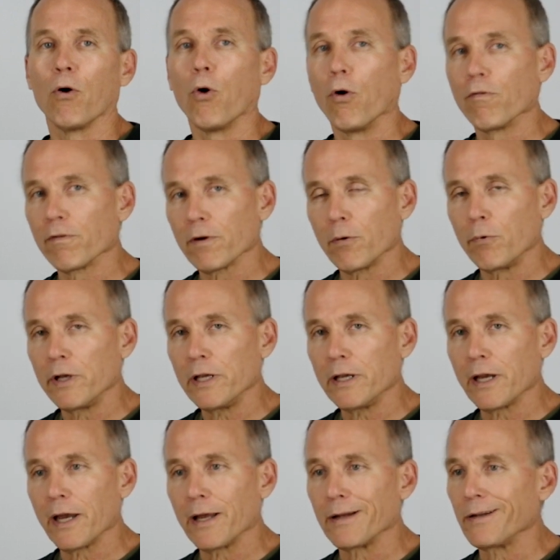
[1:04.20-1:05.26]
over a
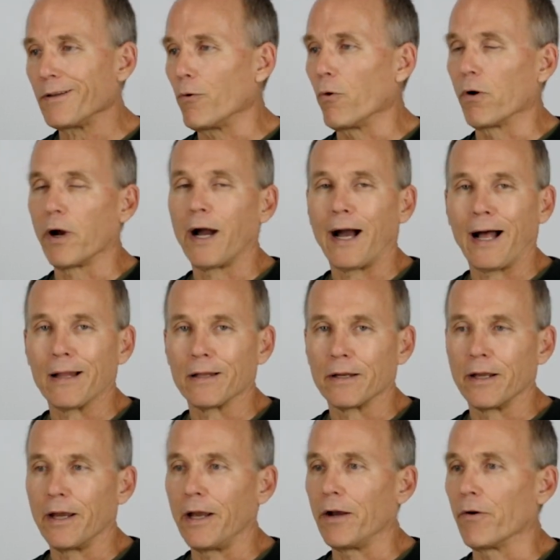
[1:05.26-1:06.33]
weekend or a
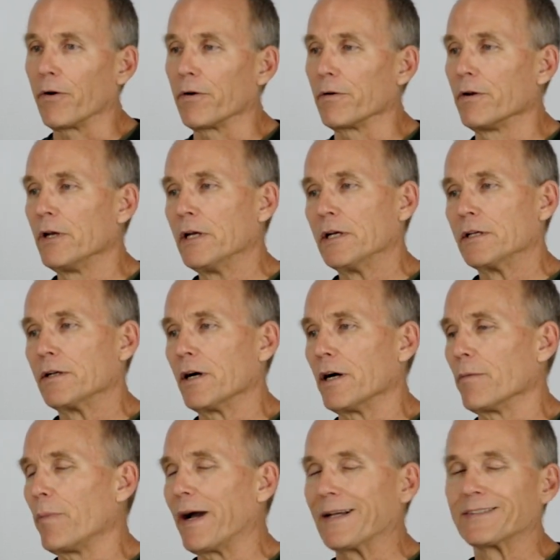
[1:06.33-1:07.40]
holiday, or
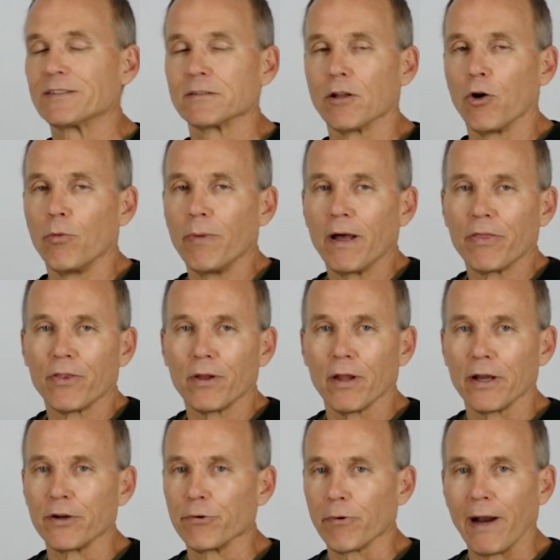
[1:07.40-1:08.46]
by a slow method
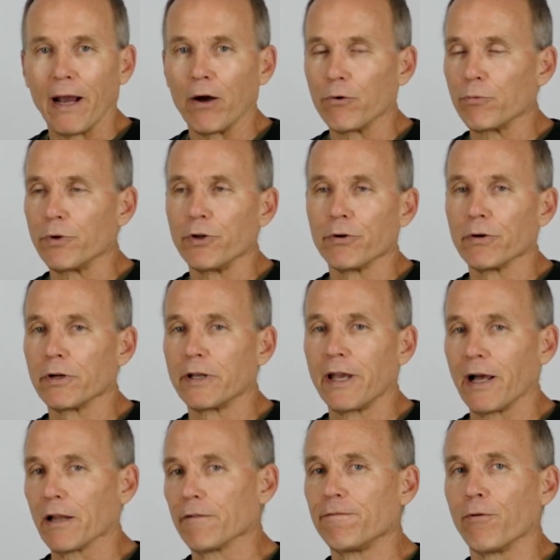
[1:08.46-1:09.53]
like ground when you're in
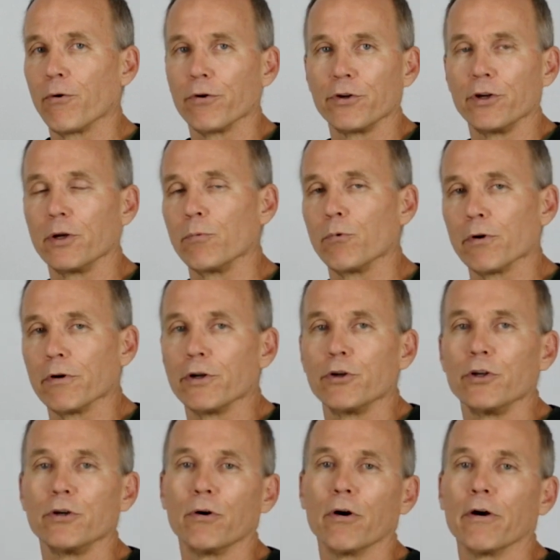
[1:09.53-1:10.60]
California and we're in New
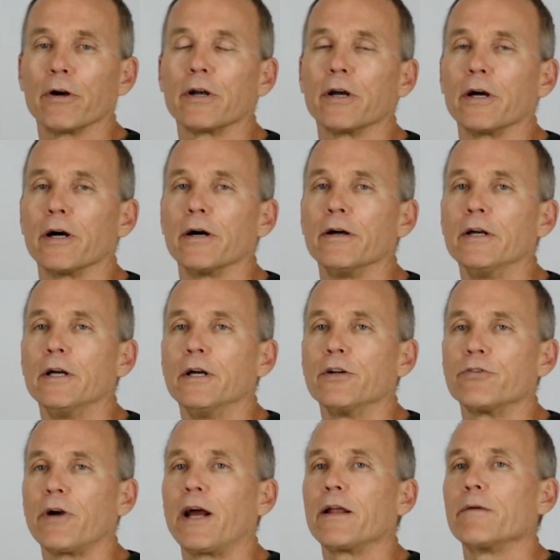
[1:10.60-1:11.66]
York.
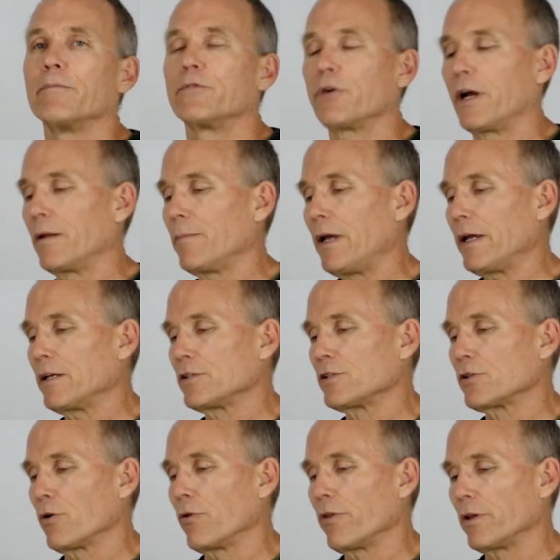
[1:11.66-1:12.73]
Try to make it
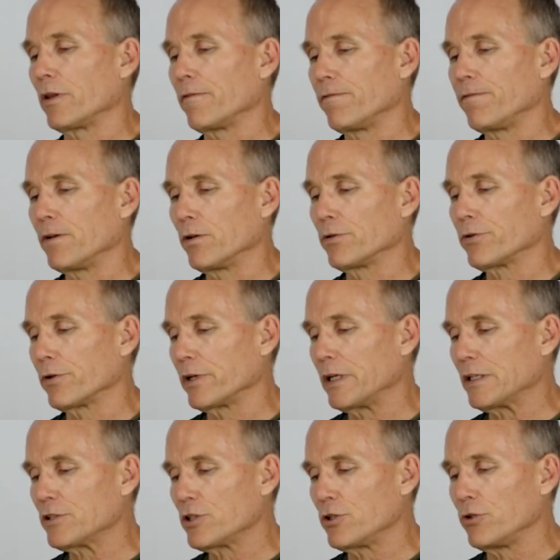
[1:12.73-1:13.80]
so that the filter
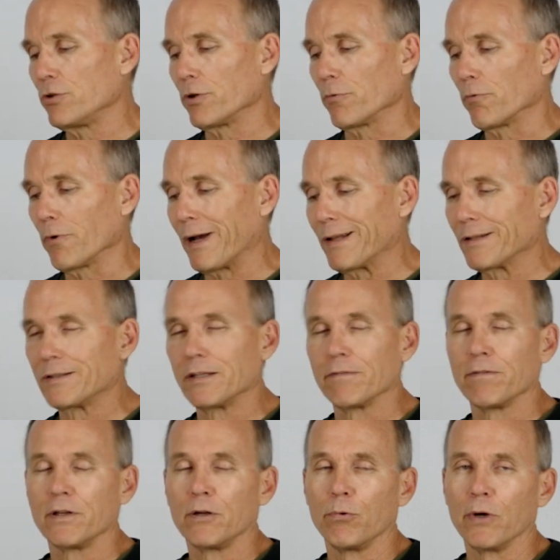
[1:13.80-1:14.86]
gets to you in a
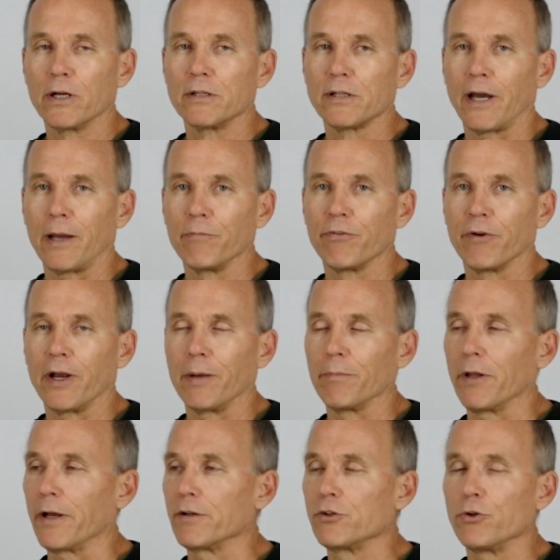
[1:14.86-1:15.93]
relatively quick time frame,
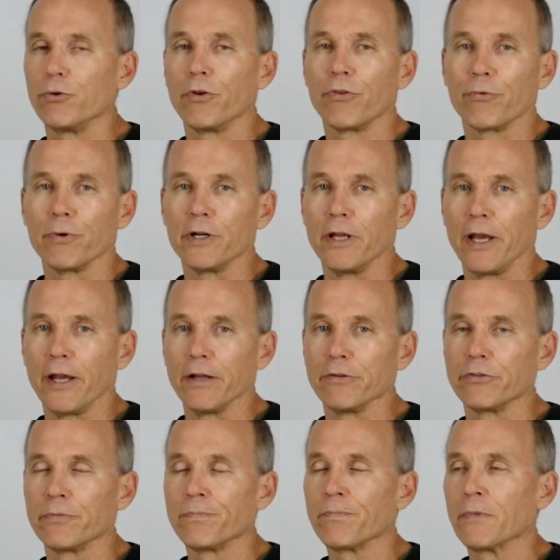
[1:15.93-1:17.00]
like 2 to 3
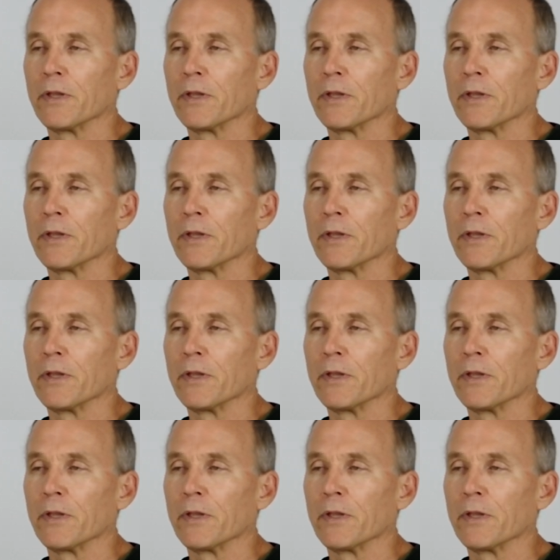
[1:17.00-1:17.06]
days.